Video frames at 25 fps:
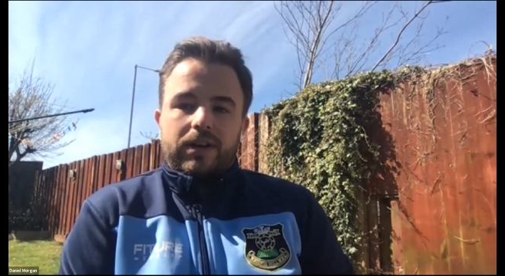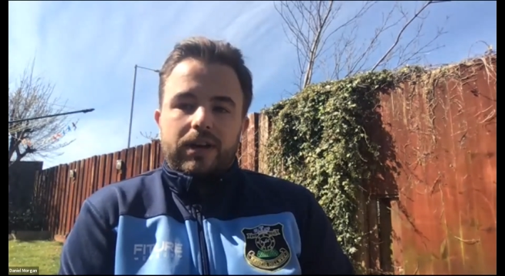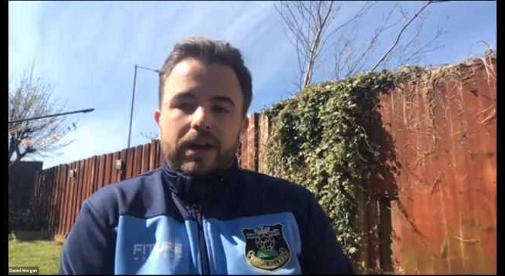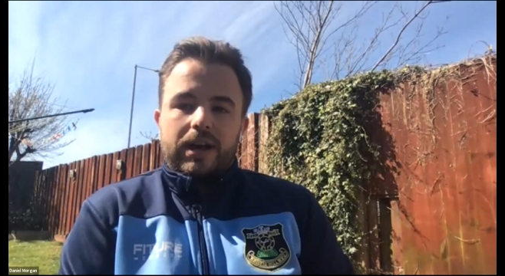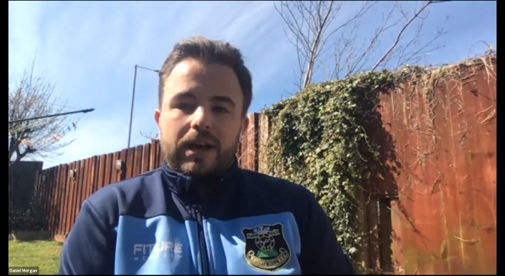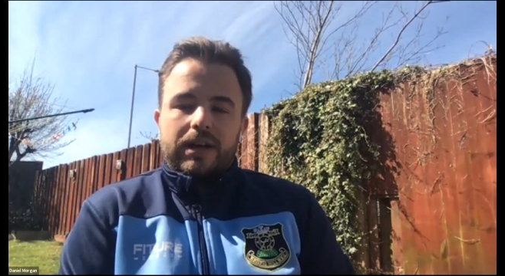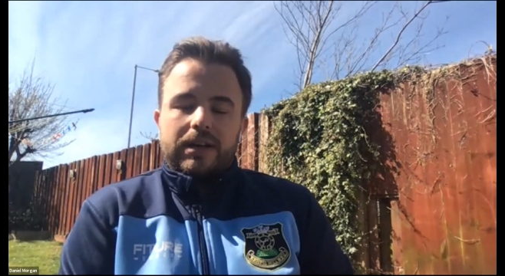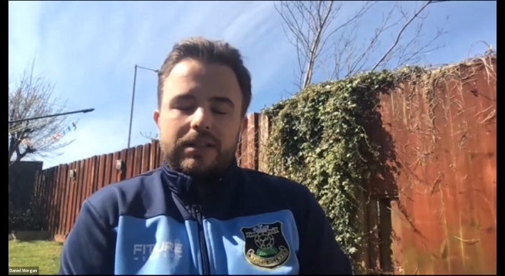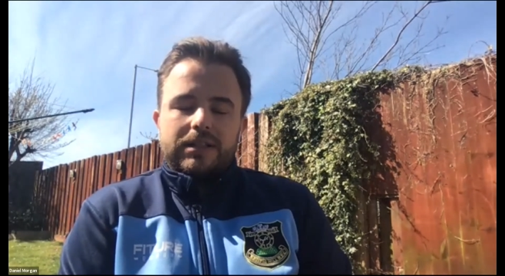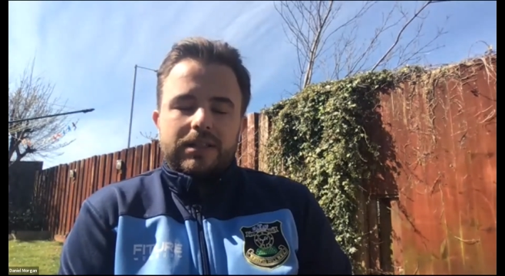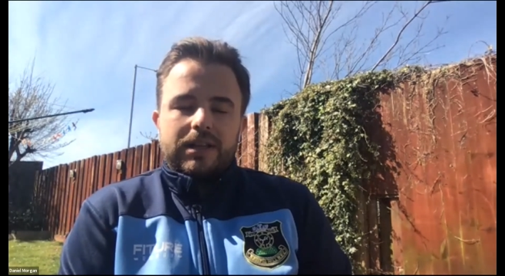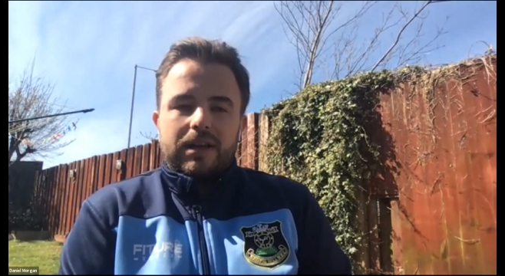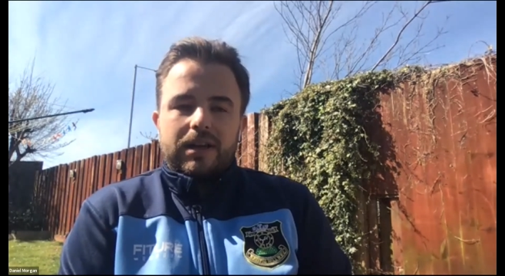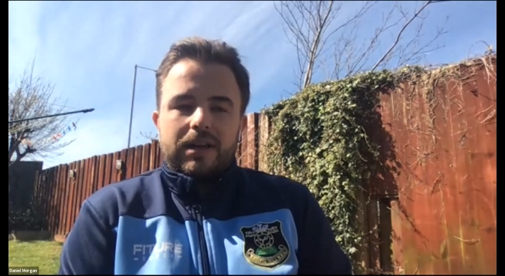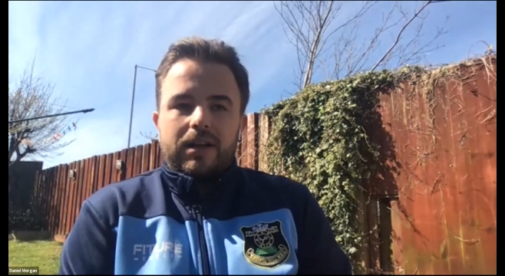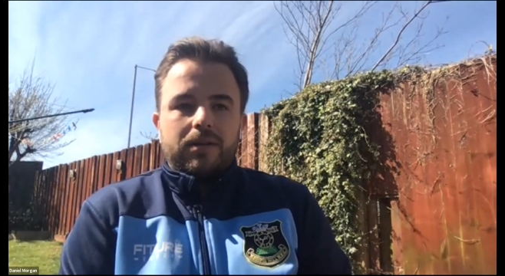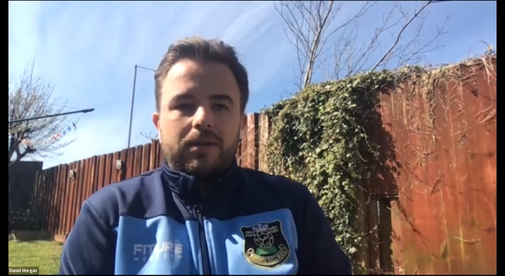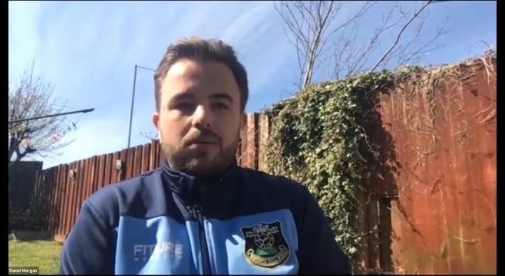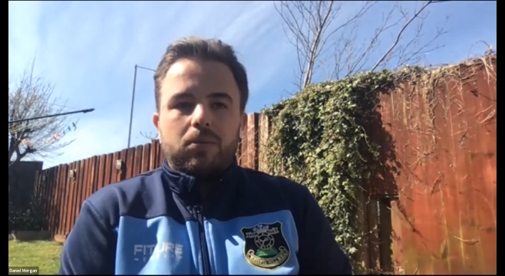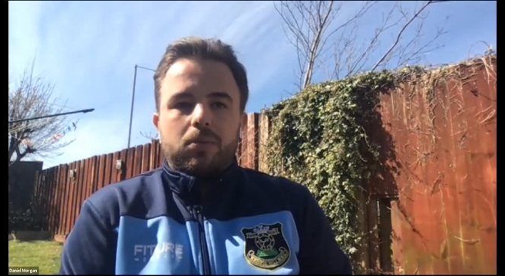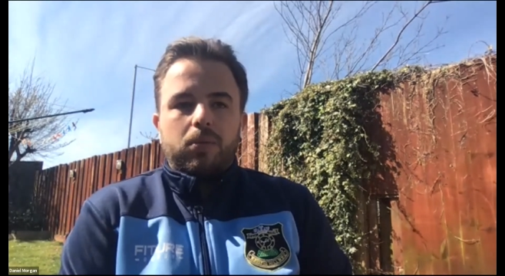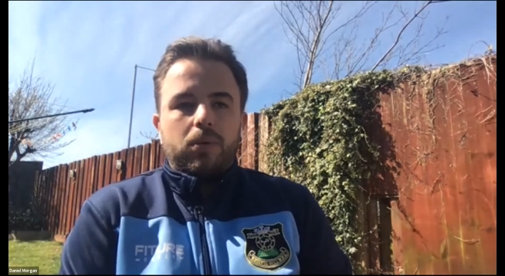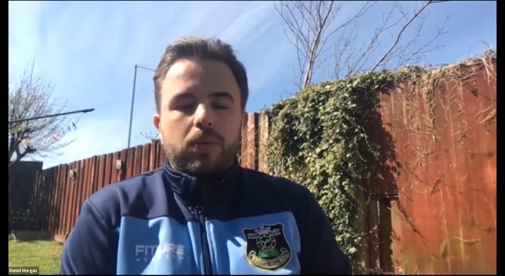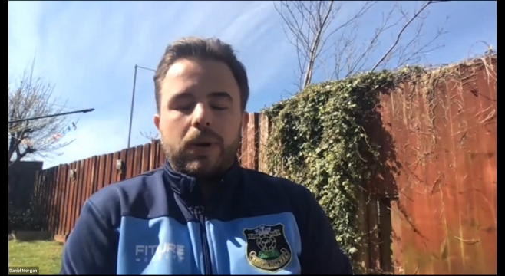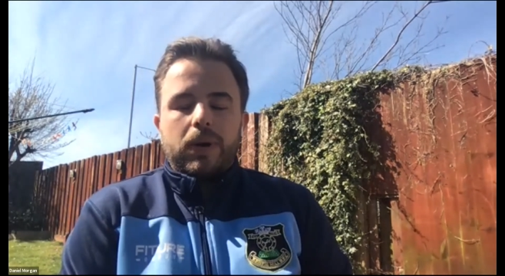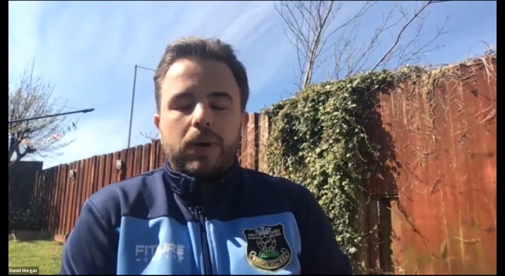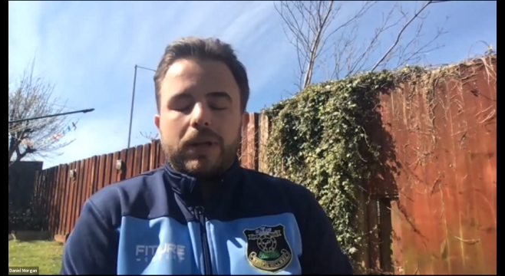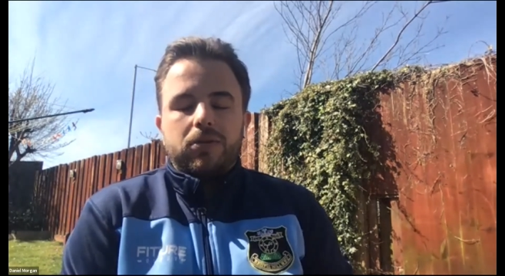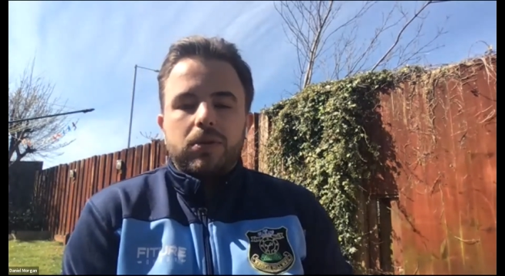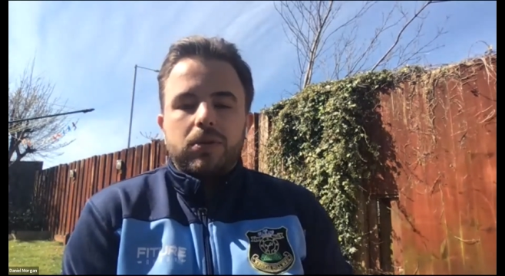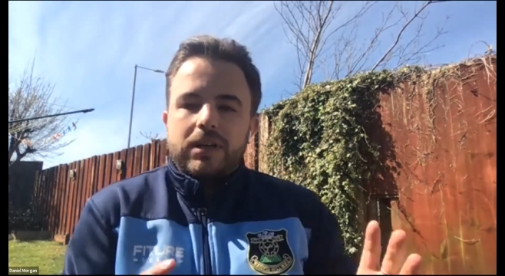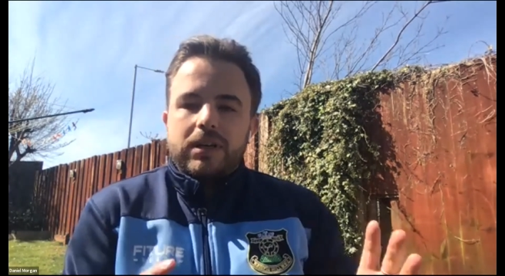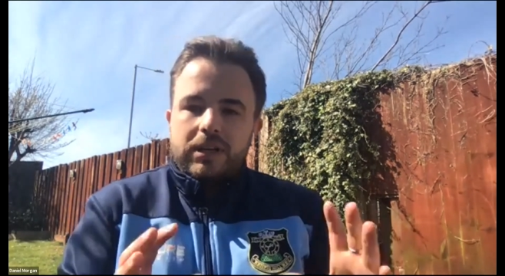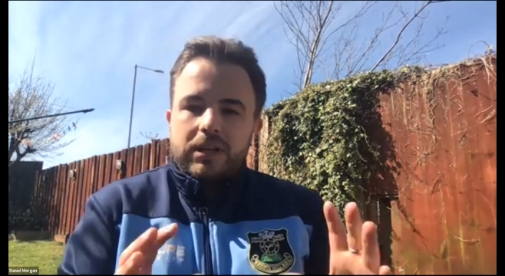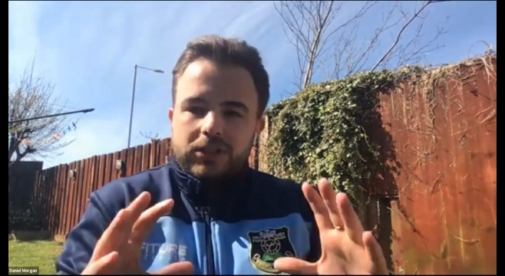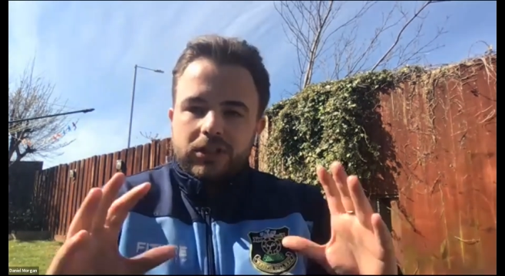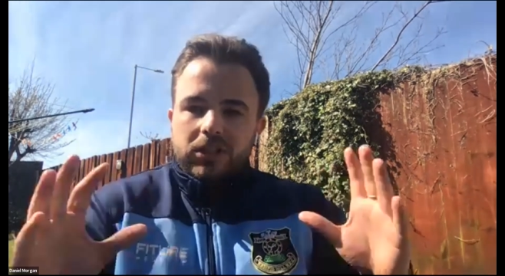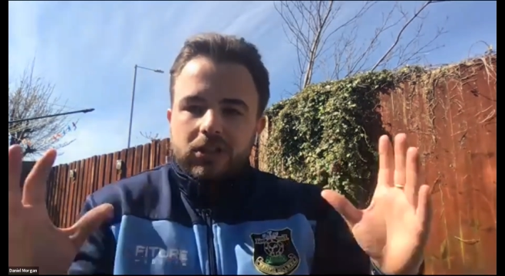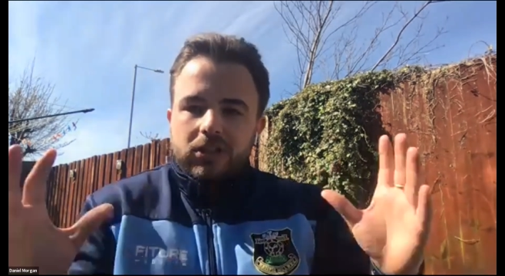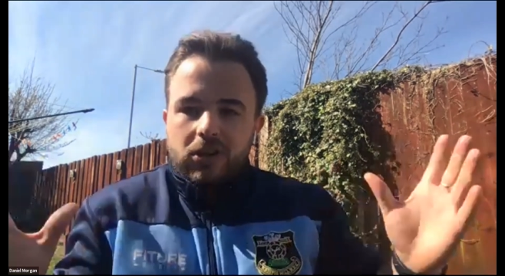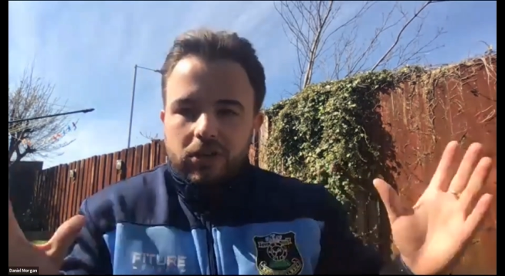and I said, we went to the initial